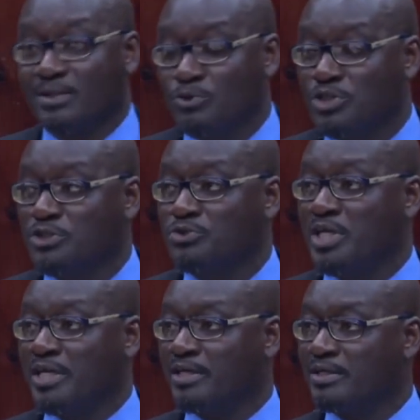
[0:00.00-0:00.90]
Lucia
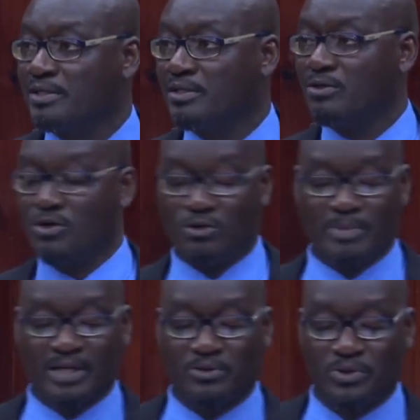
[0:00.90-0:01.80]
today. Oh,
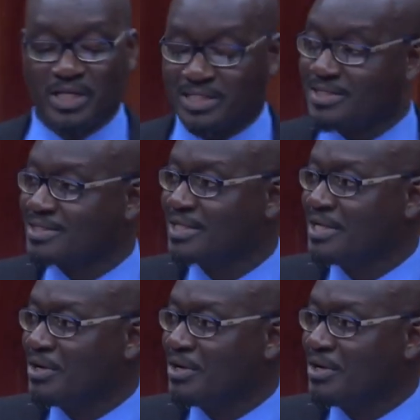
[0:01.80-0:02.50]
my goodness.